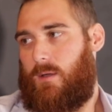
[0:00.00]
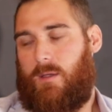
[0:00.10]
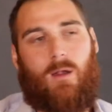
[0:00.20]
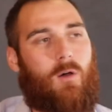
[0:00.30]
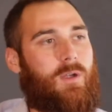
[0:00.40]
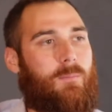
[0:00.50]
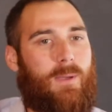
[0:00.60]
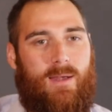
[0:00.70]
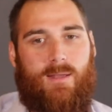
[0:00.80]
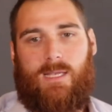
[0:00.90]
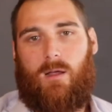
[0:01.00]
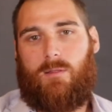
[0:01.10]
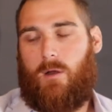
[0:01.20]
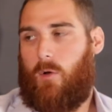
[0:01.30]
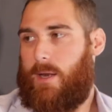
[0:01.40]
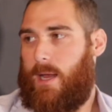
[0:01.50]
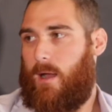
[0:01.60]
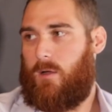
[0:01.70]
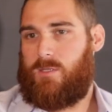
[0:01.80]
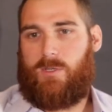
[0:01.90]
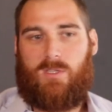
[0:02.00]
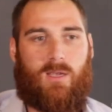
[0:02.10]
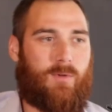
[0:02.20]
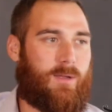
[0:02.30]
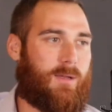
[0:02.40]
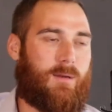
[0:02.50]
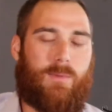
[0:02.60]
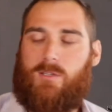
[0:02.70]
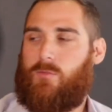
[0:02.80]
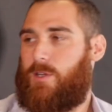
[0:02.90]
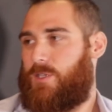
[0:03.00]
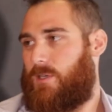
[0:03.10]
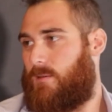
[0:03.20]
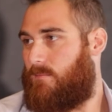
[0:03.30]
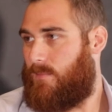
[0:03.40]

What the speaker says: the debate is out there right now, especially every administration,